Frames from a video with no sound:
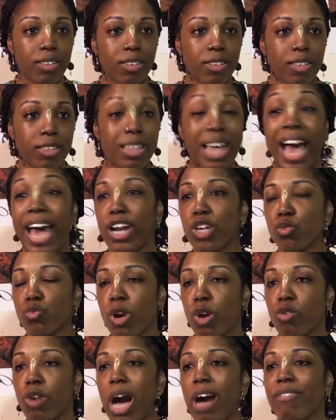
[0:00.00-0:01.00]
that is where
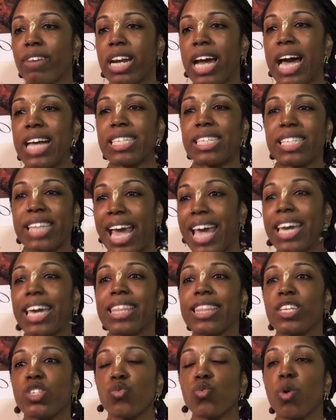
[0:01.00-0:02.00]
Ravana has taken
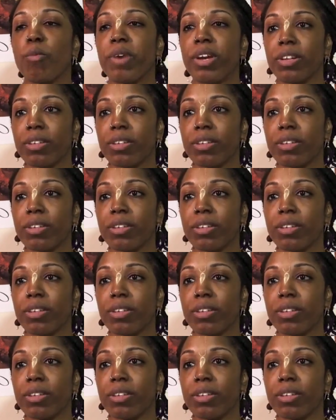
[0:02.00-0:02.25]
this woman.